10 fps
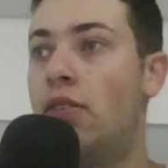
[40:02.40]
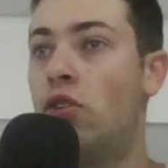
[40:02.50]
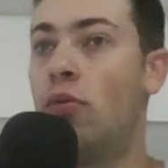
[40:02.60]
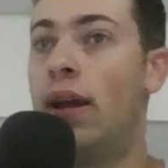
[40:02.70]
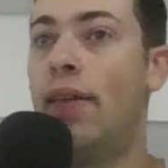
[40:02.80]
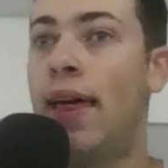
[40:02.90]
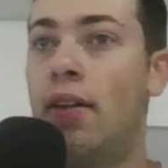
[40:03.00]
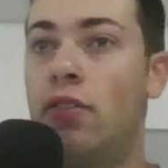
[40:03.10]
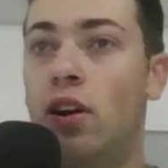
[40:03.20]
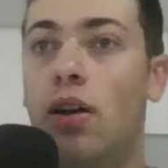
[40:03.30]
He's a great
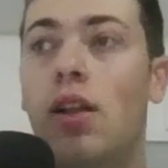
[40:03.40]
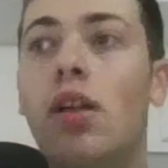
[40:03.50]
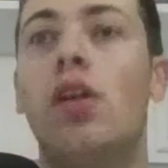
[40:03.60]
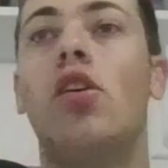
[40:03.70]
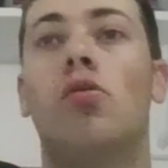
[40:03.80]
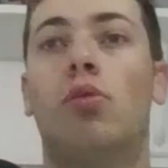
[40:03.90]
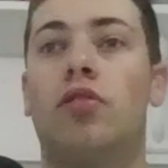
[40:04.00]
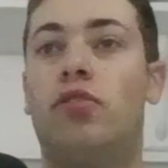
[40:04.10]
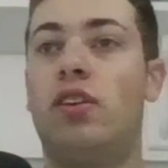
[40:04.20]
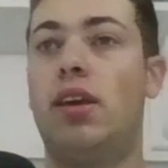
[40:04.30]
announcer. We'll
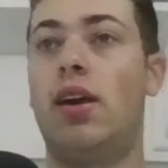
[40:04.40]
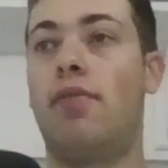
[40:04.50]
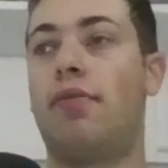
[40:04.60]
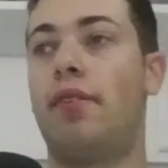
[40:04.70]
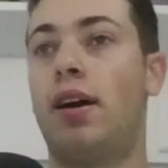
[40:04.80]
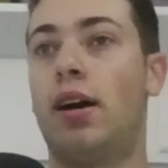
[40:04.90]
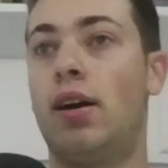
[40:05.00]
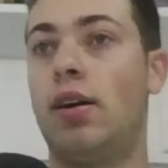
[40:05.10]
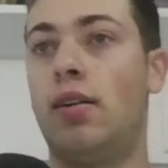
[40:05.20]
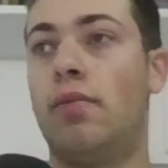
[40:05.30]
see if
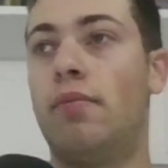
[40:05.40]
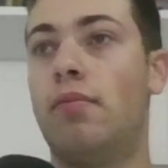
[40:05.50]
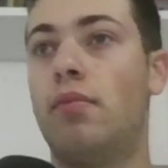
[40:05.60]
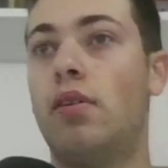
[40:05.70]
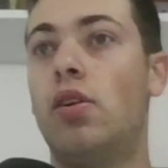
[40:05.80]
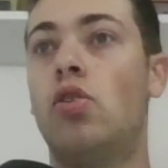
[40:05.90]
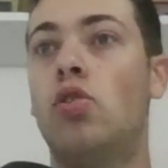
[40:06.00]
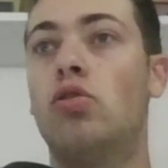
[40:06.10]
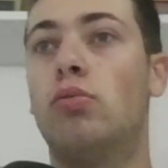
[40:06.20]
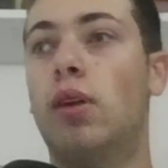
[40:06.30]

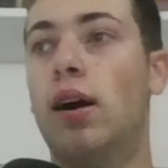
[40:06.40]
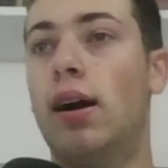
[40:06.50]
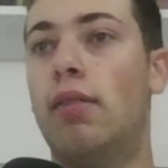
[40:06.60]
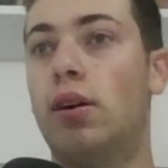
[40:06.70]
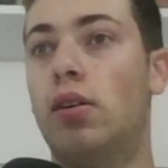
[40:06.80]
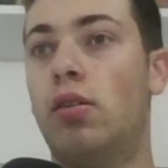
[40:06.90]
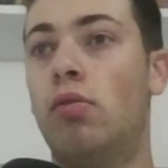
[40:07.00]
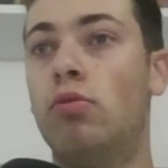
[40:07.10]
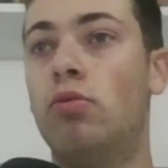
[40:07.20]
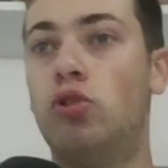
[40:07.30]
who
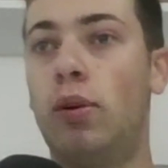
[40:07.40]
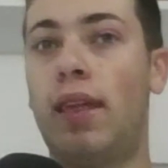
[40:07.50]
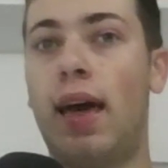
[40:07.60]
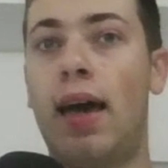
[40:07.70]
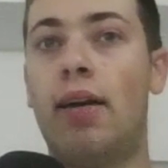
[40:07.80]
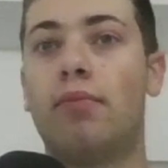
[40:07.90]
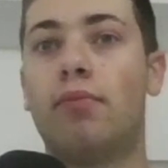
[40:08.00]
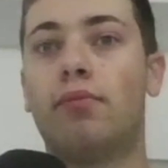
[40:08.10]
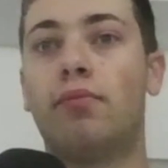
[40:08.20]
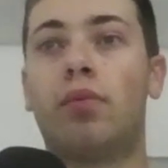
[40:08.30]
will join that
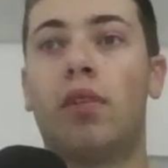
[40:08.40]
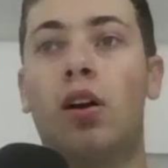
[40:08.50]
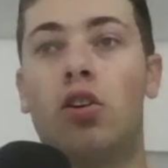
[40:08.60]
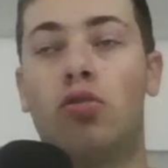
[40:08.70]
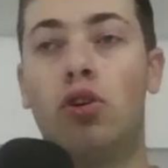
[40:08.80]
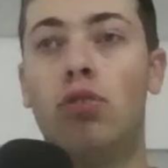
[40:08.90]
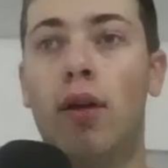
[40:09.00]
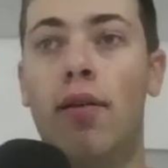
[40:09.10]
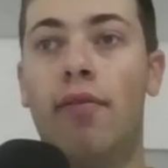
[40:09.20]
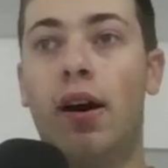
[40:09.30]
crew
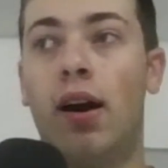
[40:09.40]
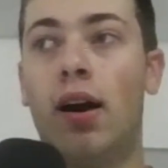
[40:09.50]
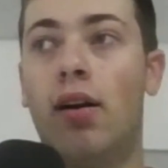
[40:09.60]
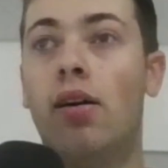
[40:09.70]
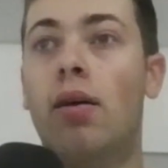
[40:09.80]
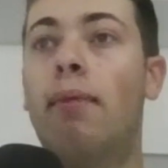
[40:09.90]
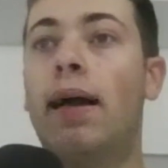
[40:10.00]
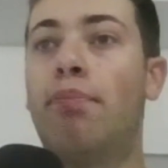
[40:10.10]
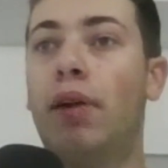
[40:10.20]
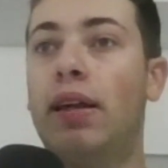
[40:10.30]
with
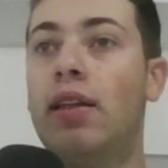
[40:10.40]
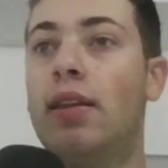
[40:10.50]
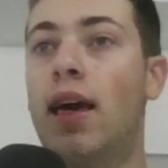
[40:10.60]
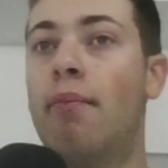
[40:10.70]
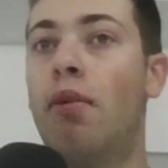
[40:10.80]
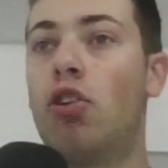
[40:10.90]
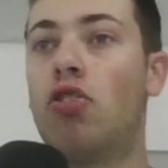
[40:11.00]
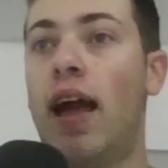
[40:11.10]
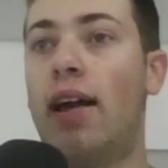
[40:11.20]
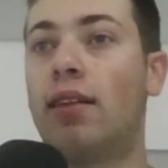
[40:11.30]
Mike Breen and Mark
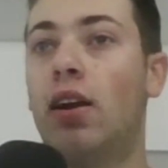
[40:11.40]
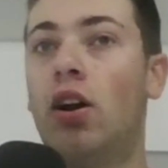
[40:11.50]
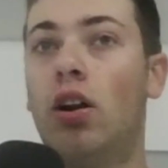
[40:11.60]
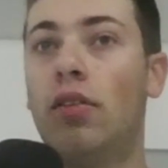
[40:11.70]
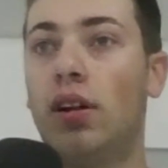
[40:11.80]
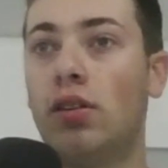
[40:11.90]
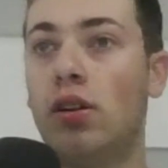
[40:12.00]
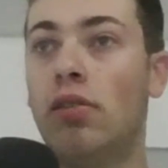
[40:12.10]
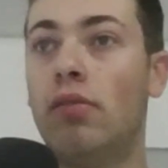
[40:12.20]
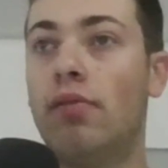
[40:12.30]
Jackson. I heard they're
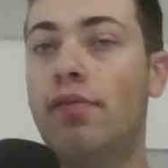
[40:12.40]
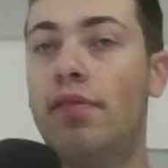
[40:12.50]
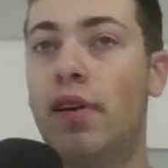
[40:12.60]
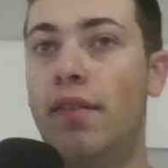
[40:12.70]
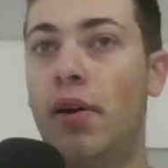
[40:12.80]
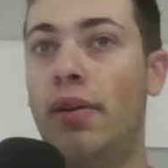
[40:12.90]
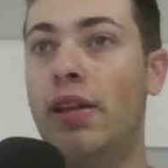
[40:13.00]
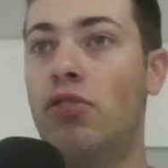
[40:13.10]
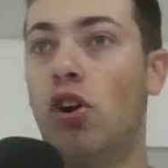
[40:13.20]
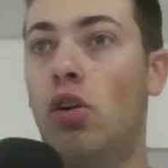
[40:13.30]
going to fulfill it
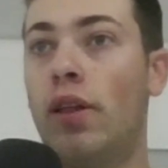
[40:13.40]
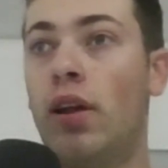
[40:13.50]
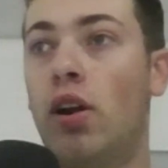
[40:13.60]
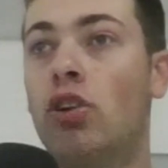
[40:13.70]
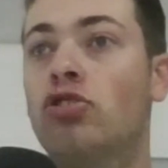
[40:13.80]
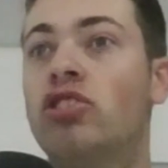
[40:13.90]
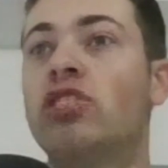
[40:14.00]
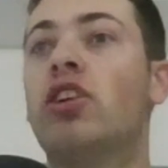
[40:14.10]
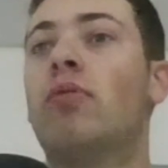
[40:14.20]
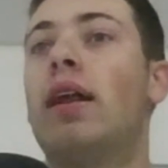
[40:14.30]
internally. I heard
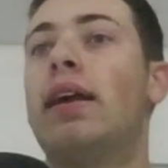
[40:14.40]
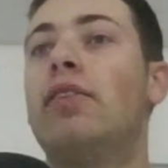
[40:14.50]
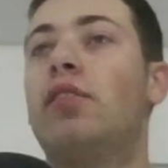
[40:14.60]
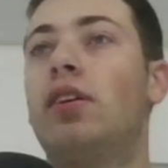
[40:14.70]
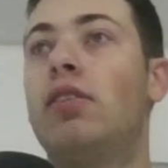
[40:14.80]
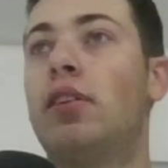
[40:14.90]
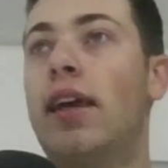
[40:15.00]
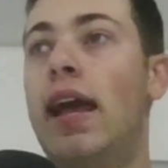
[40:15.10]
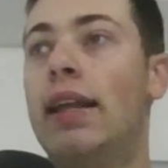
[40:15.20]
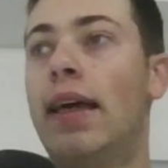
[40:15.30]
JJ Redick is a
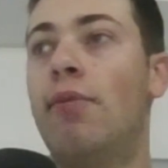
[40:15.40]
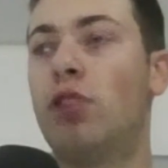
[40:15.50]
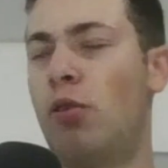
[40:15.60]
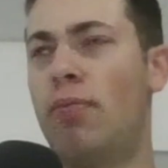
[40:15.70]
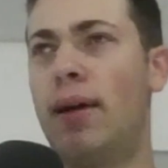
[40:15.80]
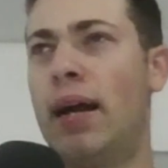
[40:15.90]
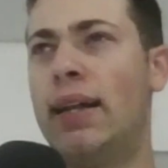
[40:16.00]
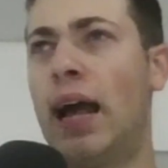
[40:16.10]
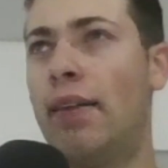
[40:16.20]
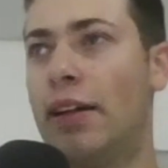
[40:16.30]
candidate, which I wouldn't mind.
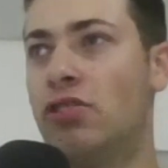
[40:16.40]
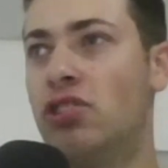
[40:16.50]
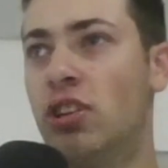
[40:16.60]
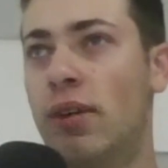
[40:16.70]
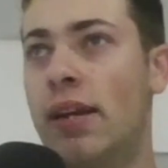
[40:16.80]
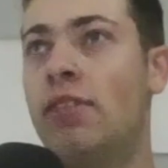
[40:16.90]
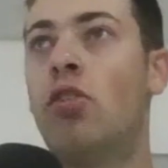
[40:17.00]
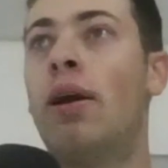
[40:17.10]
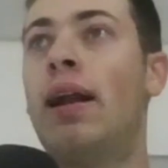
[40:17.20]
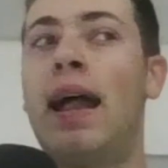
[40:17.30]
I like JJ Redick. He's a
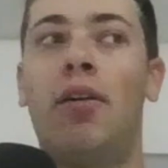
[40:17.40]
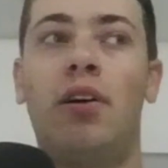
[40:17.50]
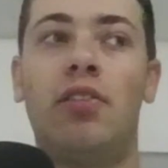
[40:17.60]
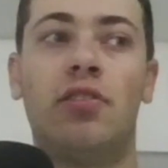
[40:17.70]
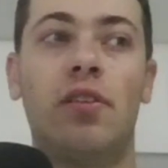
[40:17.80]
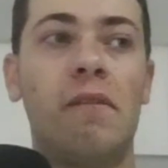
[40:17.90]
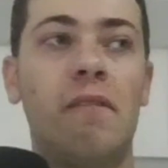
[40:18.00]
great analyst.